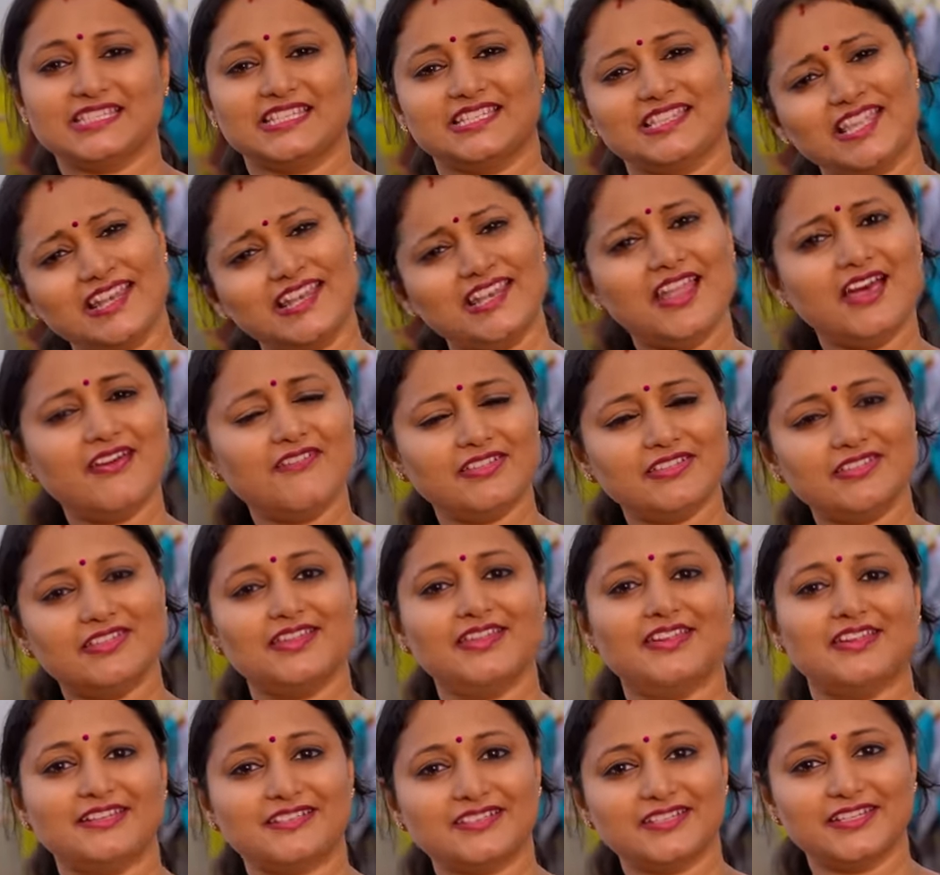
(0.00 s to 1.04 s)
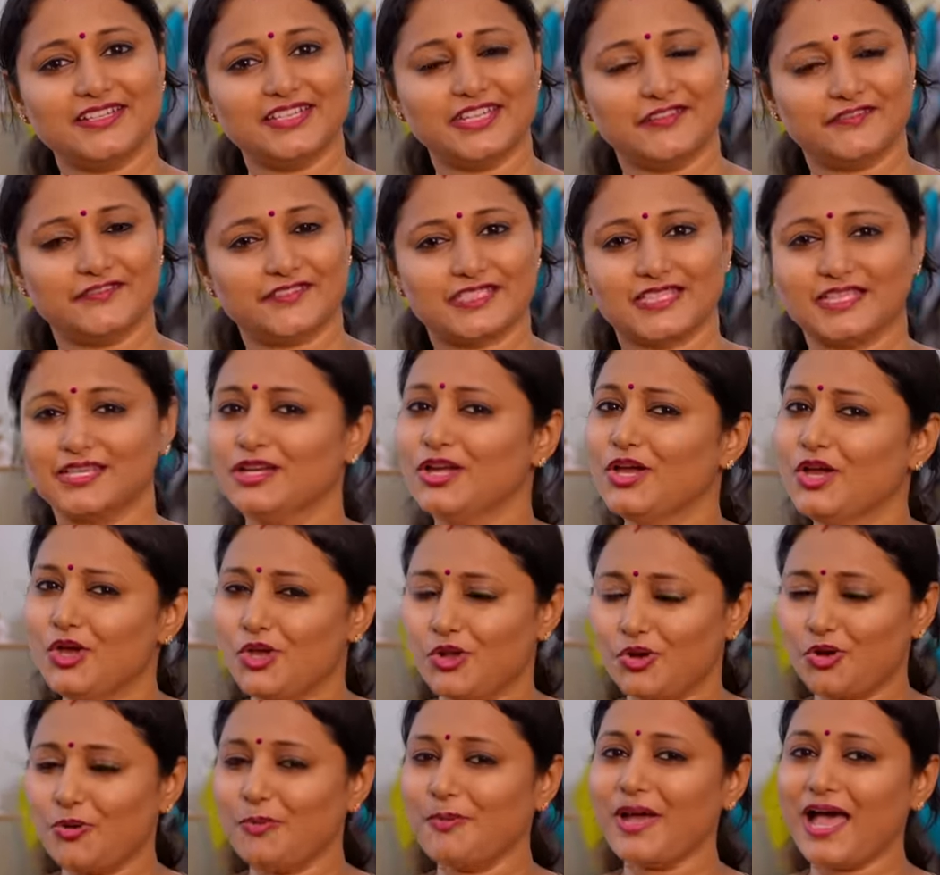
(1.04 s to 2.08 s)
Idellam vandha return gifts ku
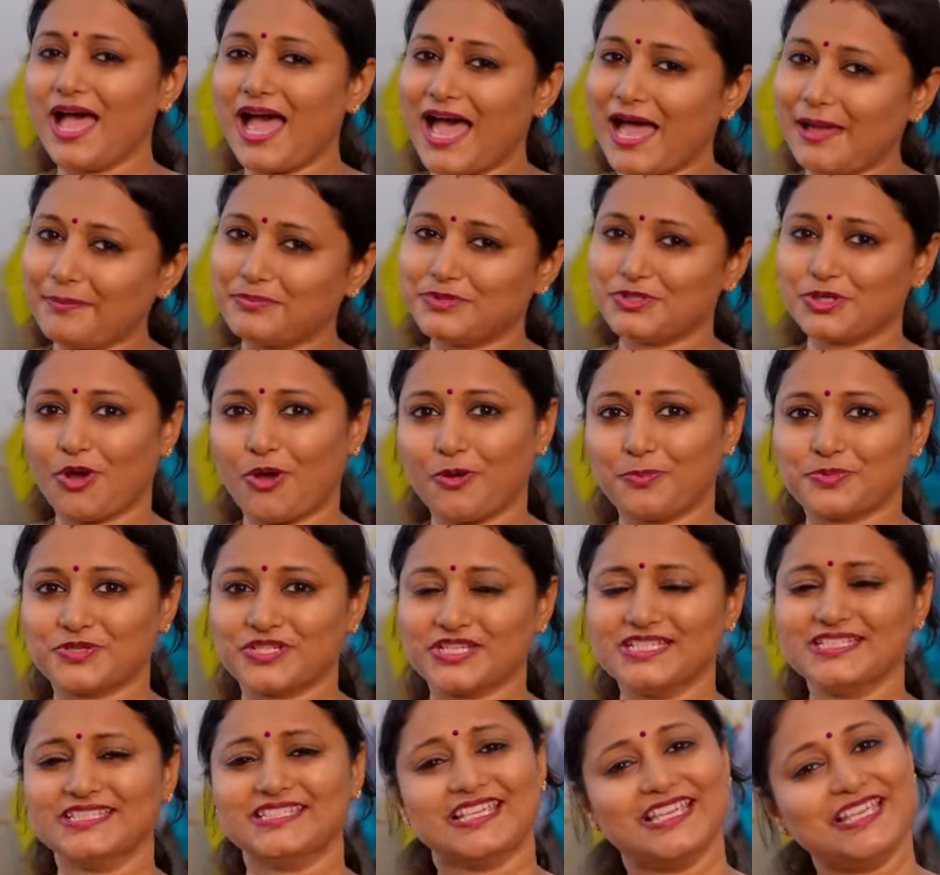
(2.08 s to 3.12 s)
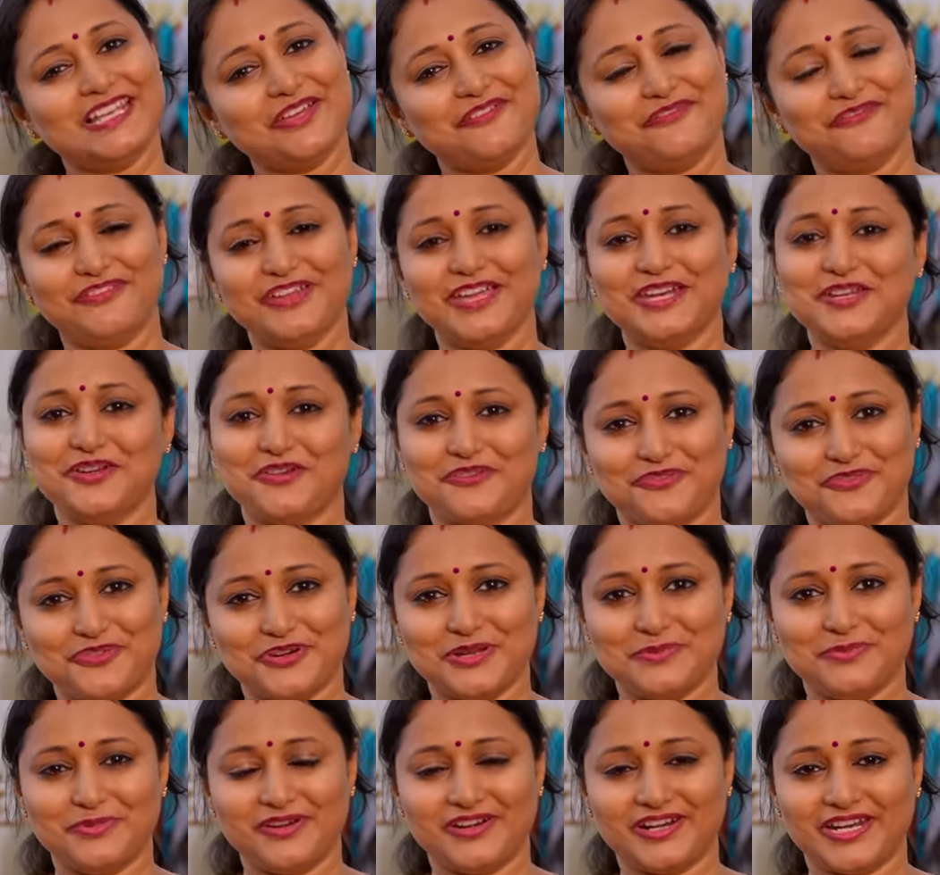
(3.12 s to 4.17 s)
romba apt options in a very affordable